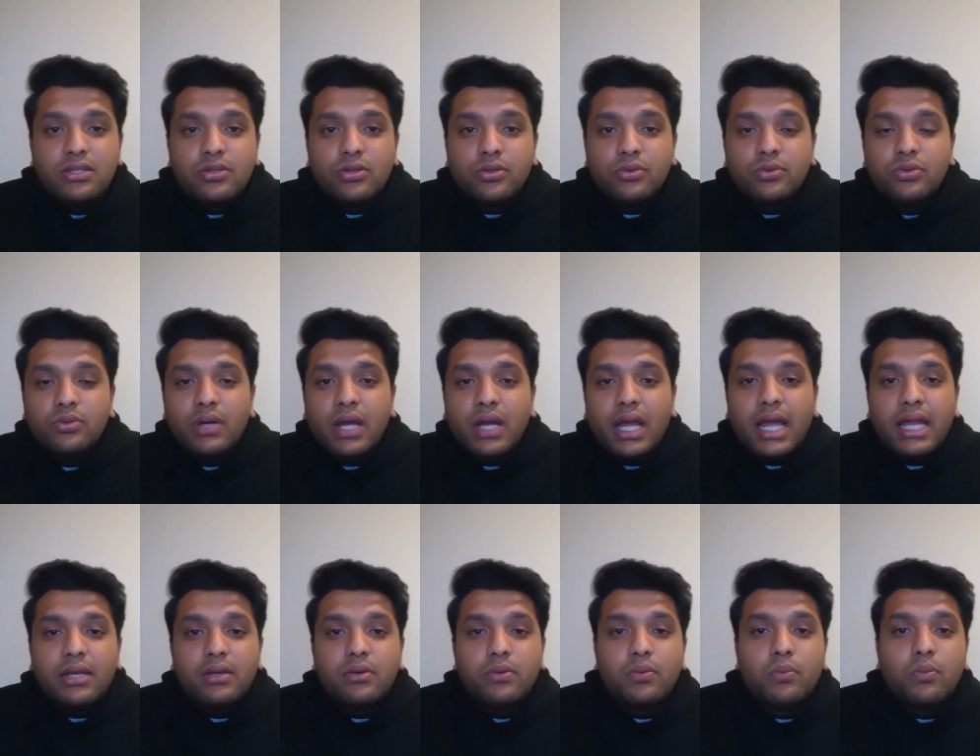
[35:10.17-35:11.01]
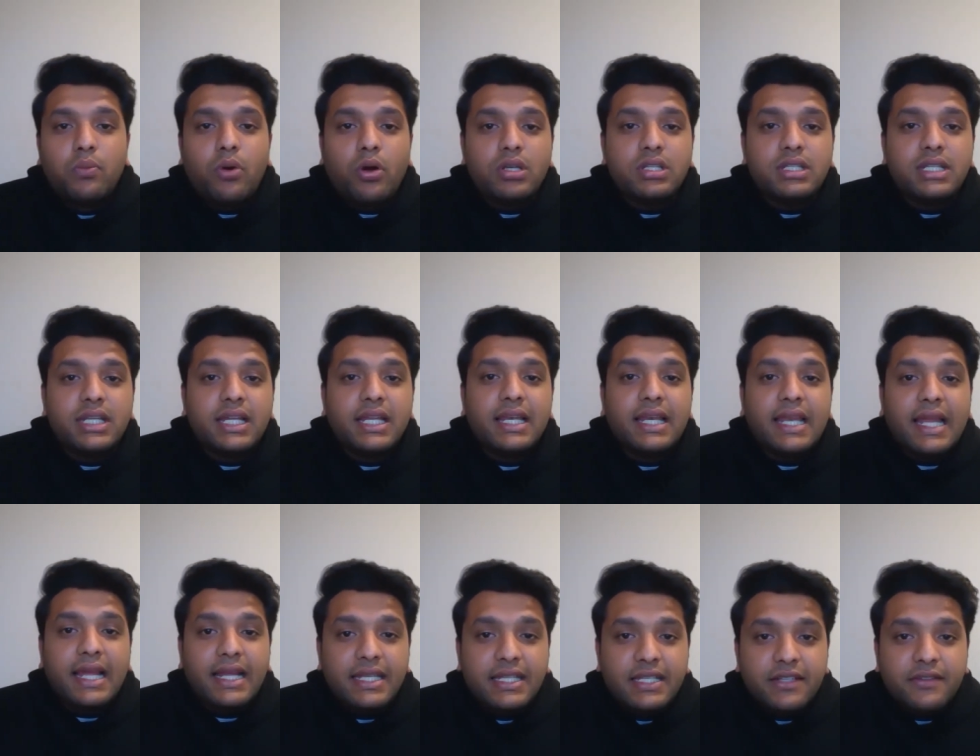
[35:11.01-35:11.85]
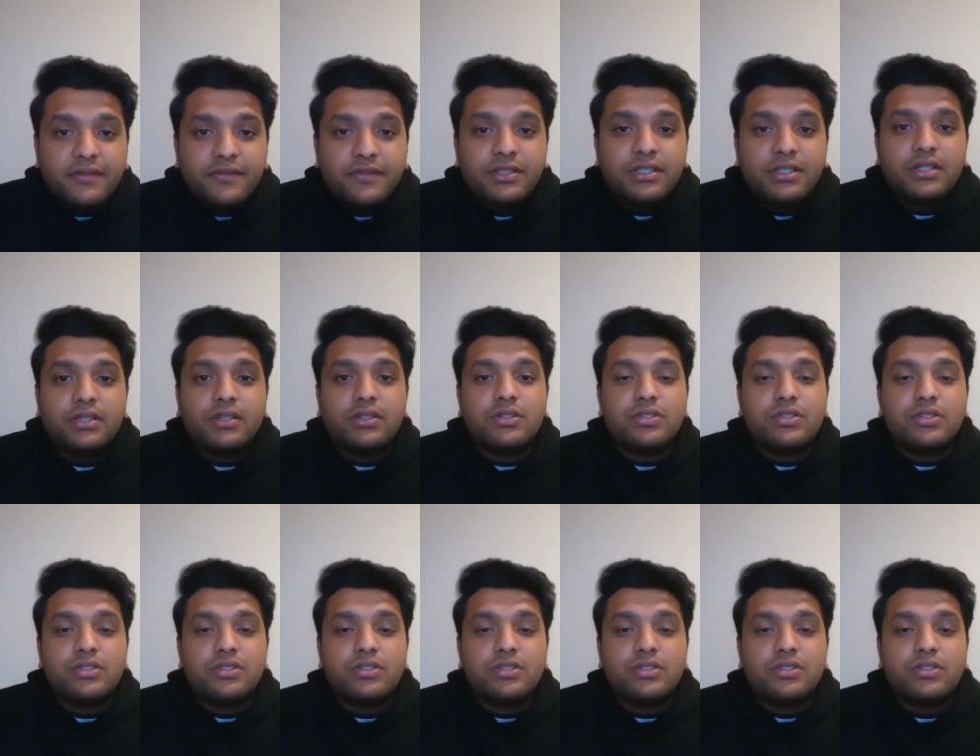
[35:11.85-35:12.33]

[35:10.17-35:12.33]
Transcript: to and what electives